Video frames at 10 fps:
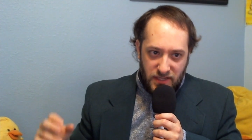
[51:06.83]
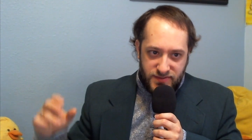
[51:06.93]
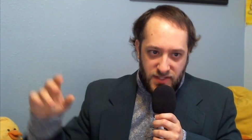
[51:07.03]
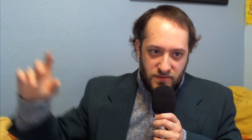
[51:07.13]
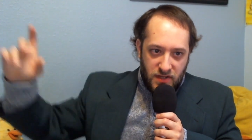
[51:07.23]

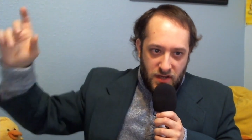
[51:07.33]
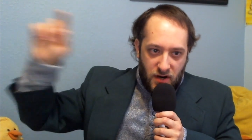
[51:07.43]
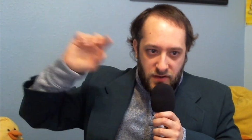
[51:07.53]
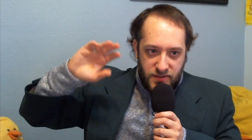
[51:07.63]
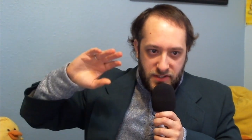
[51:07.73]
So
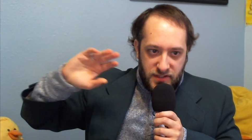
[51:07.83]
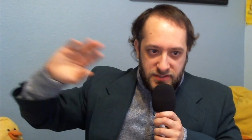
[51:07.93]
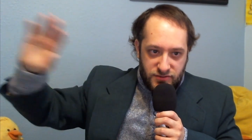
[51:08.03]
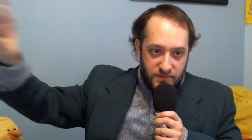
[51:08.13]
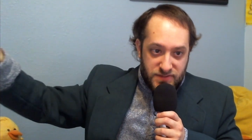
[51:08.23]
are there
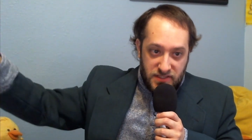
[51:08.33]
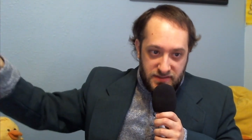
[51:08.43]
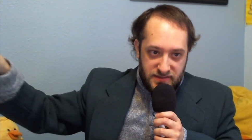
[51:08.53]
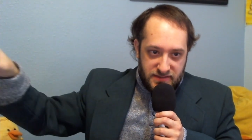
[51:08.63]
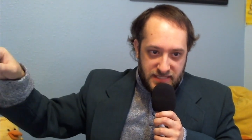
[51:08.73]

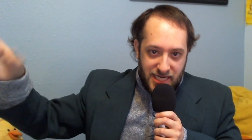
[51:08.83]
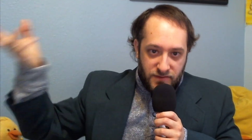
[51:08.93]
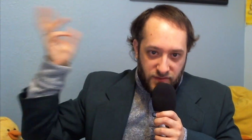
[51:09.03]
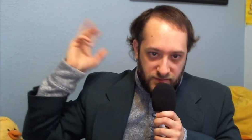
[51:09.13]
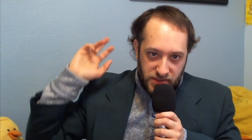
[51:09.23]
inscriptions
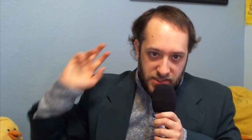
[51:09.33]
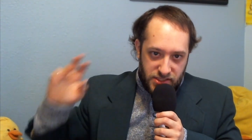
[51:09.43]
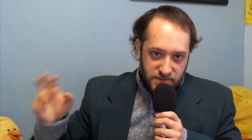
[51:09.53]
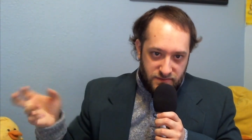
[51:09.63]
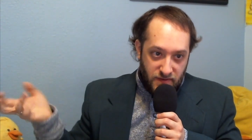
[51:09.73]
taken from
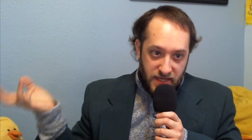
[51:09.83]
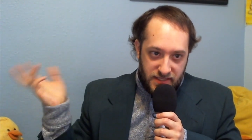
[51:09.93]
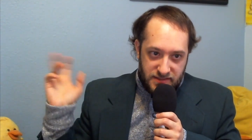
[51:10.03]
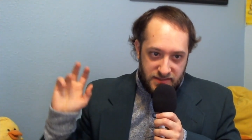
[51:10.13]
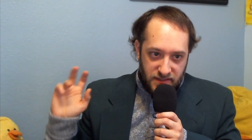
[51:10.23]
religious
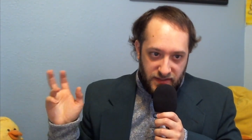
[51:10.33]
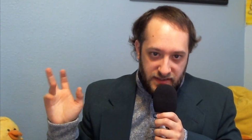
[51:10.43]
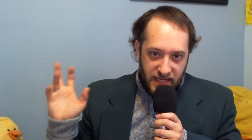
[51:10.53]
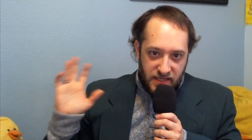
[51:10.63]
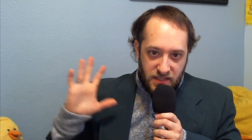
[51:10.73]
writings and stuff
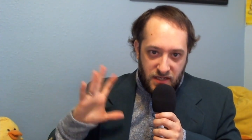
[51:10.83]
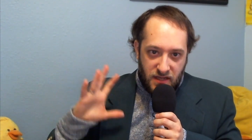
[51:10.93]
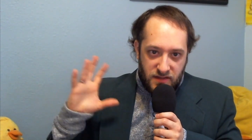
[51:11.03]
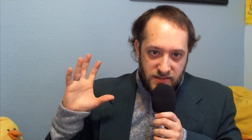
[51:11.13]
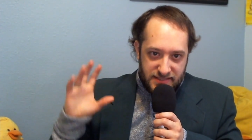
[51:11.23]
like that?
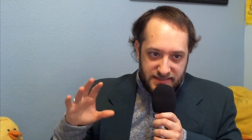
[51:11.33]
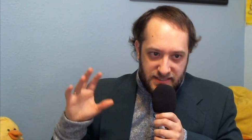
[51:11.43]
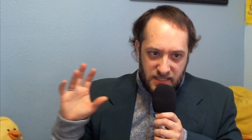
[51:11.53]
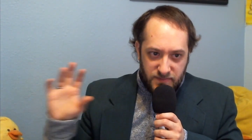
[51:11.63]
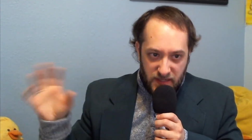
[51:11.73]
This
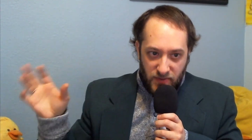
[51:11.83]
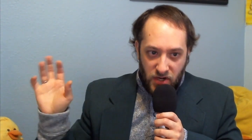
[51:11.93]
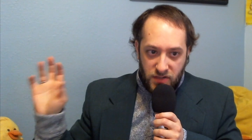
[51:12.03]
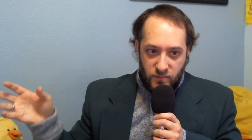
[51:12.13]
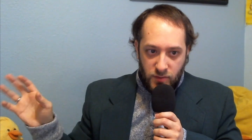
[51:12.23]
can be
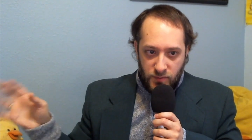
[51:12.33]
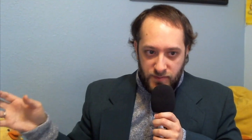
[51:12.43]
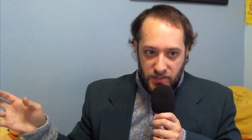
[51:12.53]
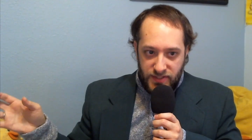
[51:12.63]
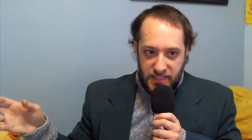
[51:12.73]
part of world
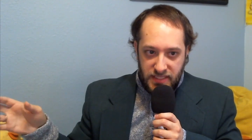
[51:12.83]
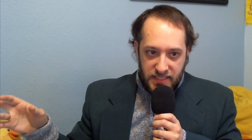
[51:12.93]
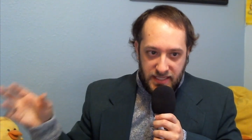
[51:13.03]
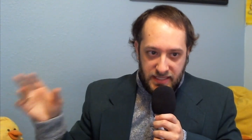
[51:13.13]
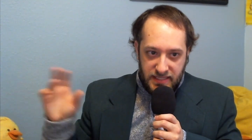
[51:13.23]

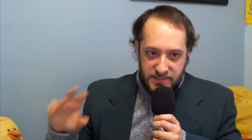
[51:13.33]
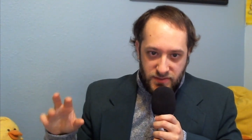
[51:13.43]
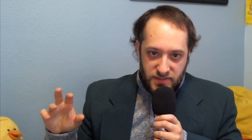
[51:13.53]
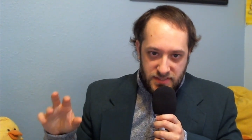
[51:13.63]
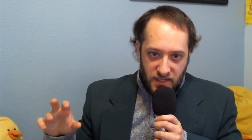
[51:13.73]
building and that
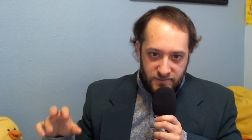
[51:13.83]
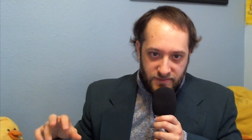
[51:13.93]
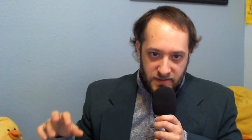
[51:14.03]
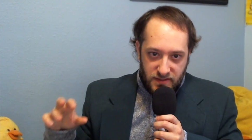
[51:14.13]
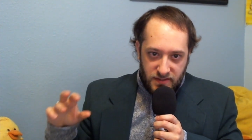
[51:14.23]
sort of
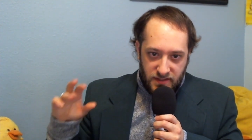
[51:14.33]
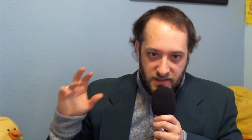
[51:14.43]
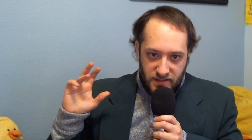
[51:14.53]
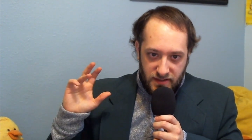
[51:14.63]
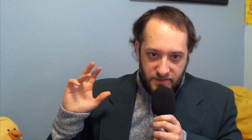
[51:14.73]
stuff.
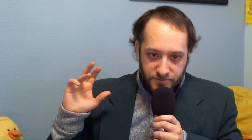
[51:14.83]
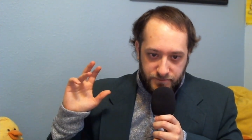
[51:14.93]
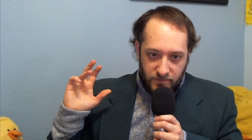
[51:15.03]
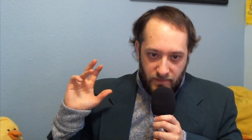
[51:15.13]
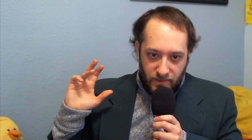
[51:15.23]

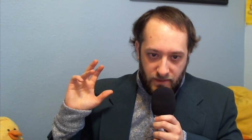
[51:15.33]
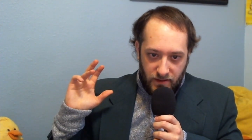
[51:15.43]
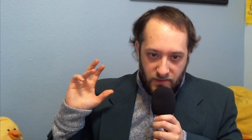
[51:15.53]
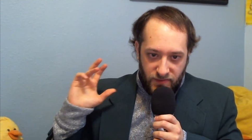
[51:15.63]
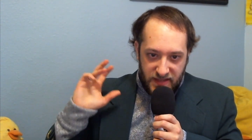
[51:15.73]

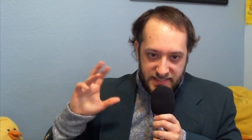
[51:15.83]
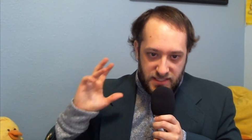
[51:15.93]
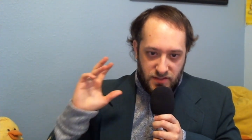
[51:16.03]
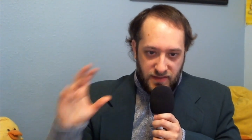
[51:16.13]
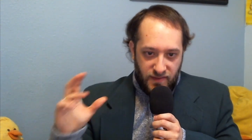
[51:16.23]
Things
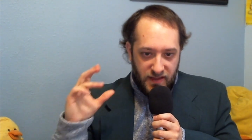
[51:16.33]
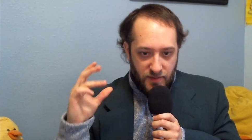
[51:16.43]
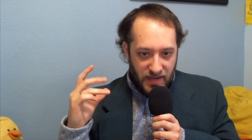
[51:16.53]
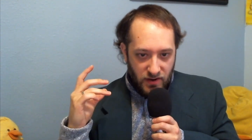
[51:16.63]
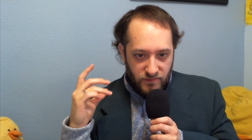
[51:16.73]
that you can think
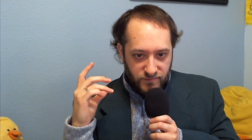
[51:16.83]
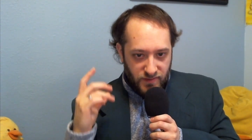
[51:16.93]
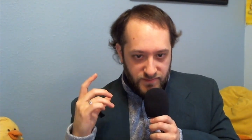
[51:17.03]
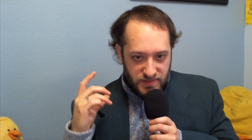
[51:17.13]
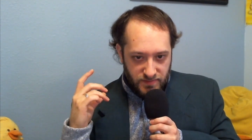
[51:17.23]
about
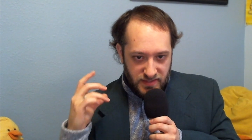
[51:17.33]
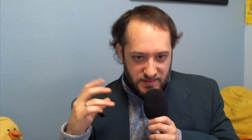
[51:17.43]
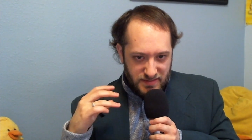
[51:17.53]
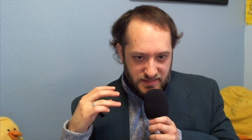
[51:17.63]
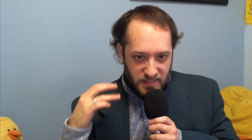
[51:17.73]
from some of
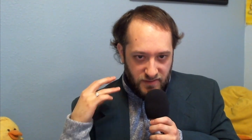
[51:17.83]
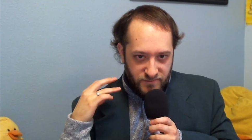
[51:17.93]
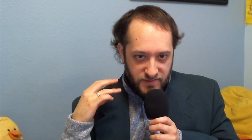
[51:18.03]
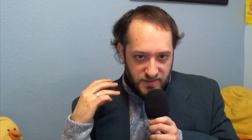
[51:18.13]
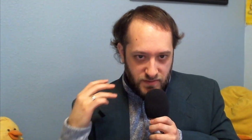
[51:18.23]
this
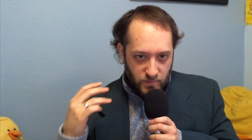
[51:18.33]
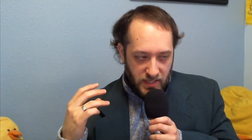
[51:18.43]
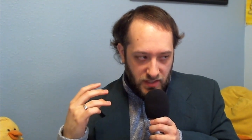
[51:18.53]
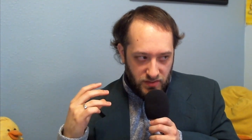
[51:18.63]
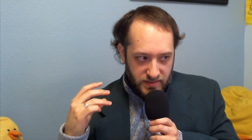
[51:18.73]
stuff as
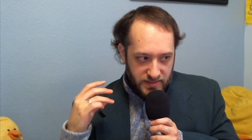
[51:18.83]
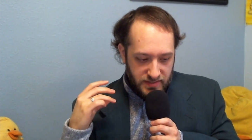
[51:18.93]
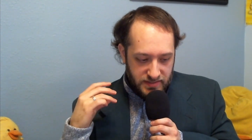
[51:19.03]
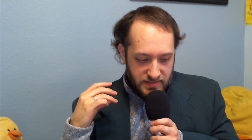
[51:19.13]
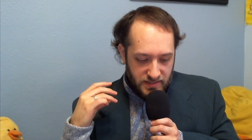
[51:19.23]
well
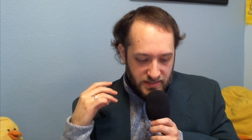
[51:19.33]
is